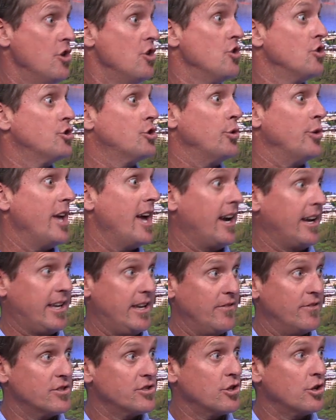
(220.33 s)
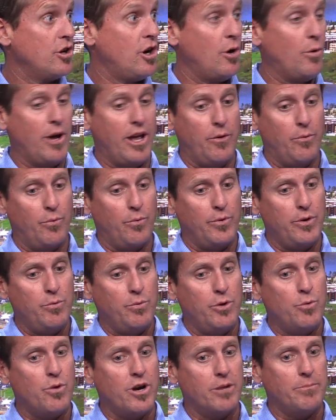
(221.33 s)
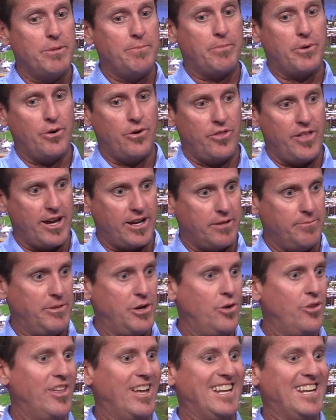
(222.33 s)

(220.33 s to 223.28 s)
So yeah, give us a call, and we want to be part of that community